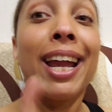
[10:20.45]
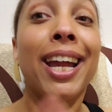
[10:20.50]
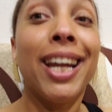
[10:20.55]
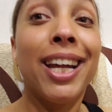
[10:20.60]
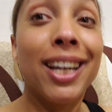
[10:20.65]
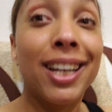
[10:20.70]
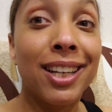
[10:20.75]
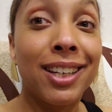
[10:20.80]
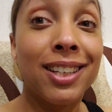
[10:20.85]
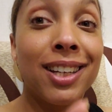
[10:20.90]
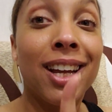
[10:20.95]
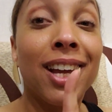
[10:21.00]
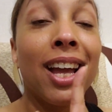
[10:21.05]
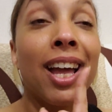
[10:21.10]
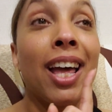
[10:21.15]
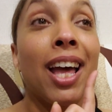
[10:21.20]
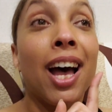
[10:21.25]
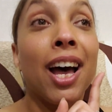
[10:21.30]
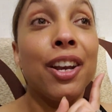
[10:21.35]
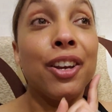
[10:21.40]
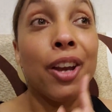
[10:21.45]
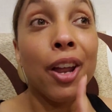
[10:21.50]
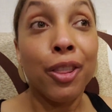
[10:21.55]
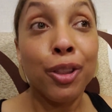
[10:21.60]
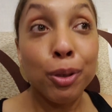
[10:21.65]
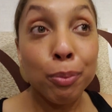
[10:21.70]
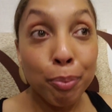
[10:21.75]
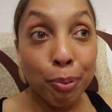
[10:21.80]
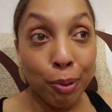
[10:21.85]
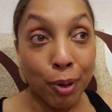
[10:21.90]
And
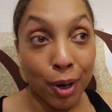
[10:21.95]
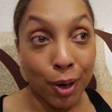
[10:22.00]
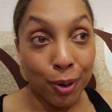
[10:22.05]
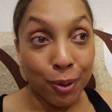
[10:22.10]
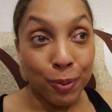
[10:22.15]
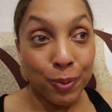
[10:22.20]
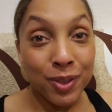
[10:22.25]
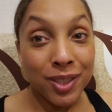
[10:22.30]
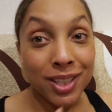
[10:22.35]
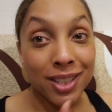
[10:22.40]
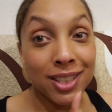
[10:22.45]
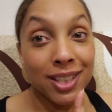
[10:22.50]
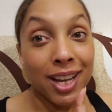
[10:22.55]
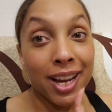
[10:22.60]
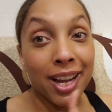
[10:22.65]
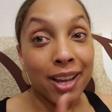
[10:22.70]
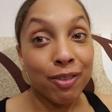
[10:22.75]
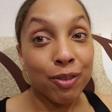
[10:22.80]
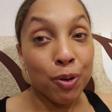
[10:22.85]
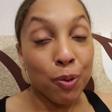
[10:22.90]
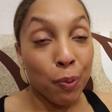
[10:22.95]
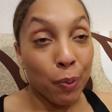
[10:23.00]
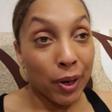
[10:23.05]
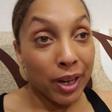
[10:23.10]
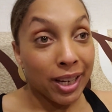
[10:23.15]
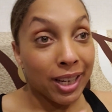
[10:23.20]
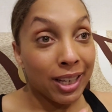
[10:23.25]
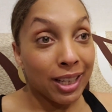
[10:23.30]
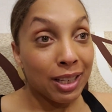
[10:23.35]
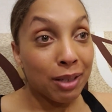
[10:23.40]
another pro, since I have
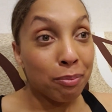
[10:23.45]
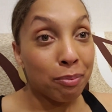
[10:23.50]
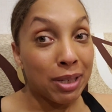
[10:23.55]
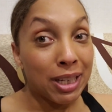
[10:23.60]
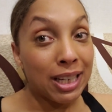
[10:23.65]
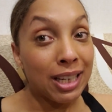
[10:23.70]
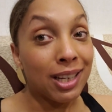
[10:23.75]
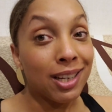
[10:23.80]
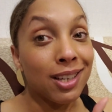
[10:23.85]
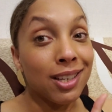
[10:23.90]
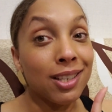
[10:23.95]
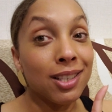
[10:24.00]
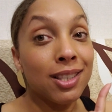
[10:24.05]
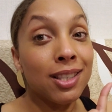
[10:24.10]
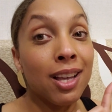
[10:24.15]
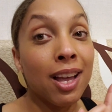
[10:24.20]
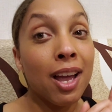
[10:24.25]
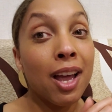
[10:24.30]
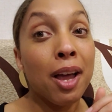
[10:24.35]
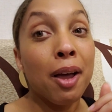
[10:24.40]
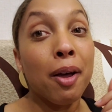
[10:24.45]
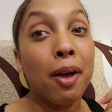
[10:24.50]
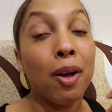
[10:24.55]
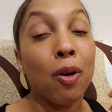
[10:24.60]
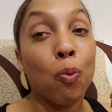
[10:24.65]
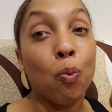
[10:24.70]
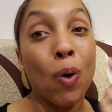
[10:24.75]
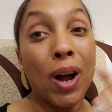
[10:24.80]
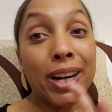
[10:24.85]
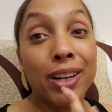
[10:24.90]
quit eating meat, is
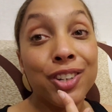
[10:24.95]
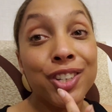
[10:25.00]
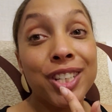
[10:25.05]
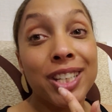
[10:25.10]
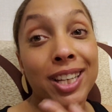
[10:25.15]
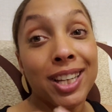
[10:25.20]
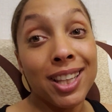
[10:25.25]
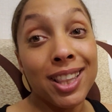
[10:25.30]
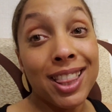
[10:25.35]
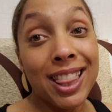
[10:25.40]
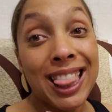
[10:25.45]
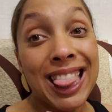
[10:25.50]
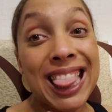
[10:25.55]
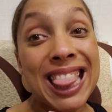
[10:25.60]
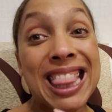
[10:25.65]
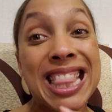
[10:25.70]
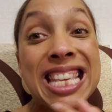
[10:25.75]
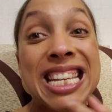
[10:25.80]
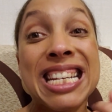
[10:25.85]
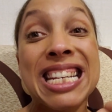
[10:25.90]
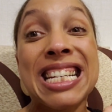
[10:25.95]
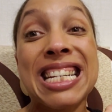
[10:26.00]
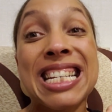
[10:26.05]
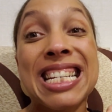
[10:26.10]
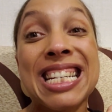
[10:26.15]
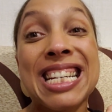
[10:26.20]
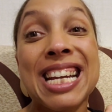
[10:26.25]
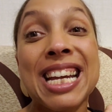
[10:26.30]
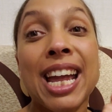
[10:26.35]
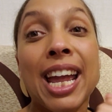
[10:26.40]
whiter teeth,
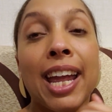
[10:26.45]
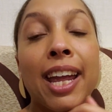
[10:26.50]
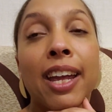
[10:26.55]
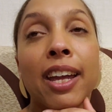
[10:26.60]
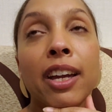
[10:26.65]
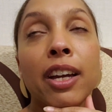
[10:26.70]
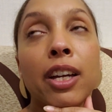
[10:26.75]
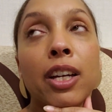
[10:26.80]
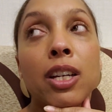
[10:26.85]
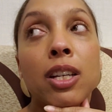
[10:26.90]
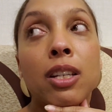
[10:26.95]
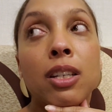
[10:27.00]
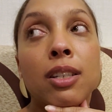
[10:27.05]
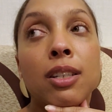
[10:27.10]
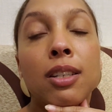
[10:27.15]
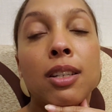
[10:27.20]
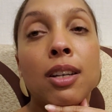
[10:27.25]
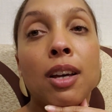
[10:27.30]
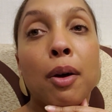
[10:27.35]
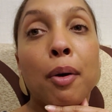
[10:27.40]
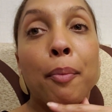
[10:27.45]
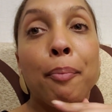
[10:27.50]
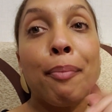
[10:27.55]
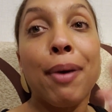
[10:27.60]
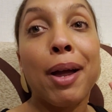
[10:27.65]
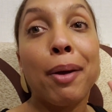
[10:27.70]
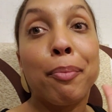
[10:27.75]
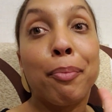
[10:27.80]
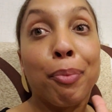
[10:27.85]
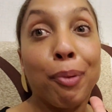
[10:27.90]
and
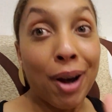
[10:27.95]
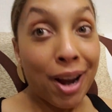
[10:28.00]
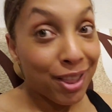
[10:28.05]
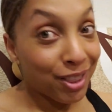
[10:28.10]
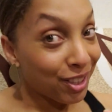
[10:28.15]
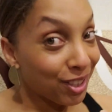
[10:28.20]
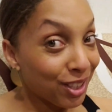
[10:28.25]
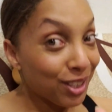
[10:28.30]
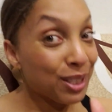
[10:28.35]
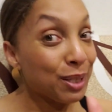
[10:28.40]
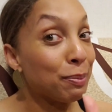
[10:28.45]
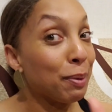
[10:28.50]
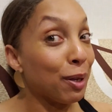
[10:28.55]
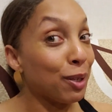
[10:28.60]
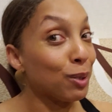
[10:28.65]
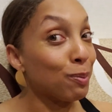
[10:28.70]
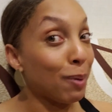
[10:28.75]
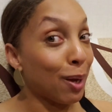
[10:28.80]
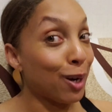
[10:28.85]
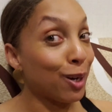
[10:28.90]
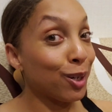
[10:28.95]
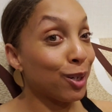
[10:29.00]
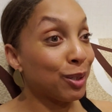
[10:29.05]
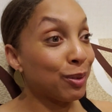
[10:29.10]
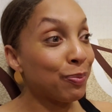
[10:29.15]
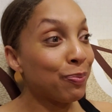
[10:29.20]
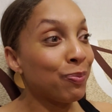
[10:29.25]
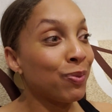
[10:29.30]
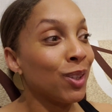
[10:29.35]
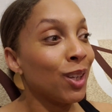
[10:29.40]
my breath smells better,
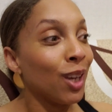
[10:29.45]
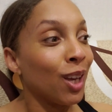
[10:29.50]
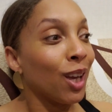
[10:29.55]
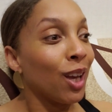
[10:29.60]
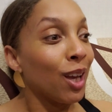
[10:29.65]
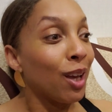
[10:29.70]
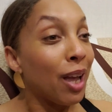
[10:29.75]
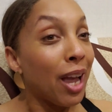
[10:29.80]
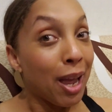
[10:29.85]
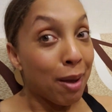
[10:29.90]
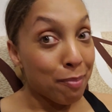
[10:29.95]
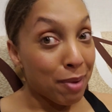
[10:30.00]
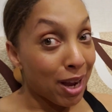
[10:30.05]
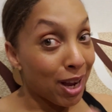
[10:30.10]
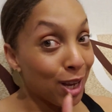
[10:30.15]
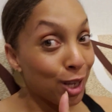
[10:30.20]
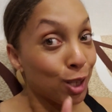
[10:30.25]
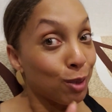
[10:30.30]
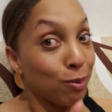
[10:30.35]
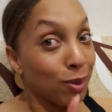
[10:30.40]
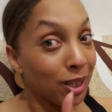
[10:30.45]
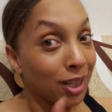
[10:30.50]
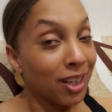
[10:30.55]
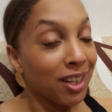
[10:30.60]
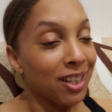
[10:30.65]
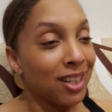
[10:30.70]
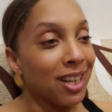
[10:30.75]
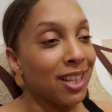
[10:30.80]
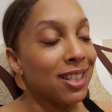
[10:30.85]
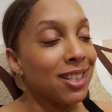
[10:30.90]
and my husband
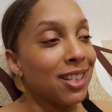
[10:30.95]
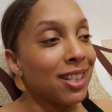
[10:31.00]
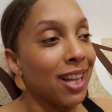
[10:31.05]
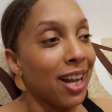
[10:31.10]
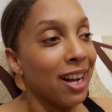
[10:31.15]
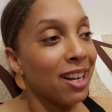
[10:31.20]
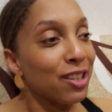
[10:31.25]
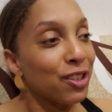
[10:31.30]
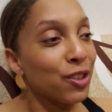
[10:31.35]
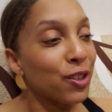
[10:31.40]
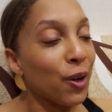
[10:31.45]
can attest to that.